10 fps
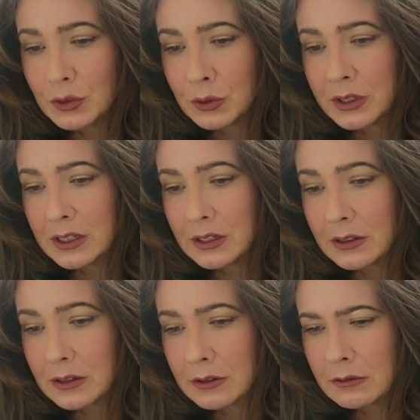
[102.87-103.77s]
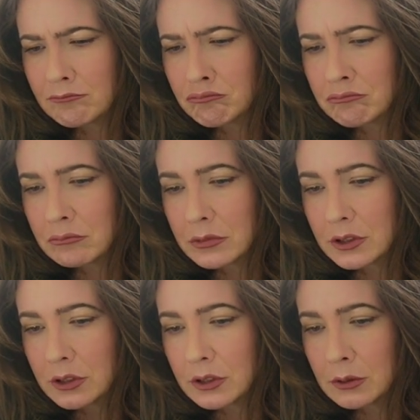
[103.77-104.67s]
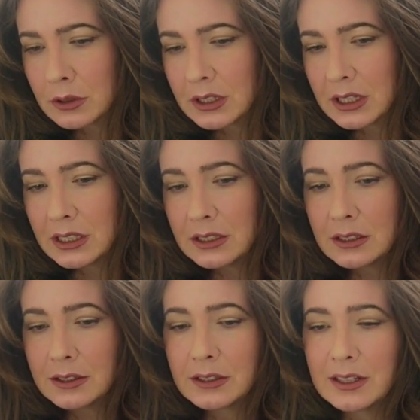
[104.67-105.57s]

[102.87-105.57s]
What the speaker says: do it. I don't know what that is.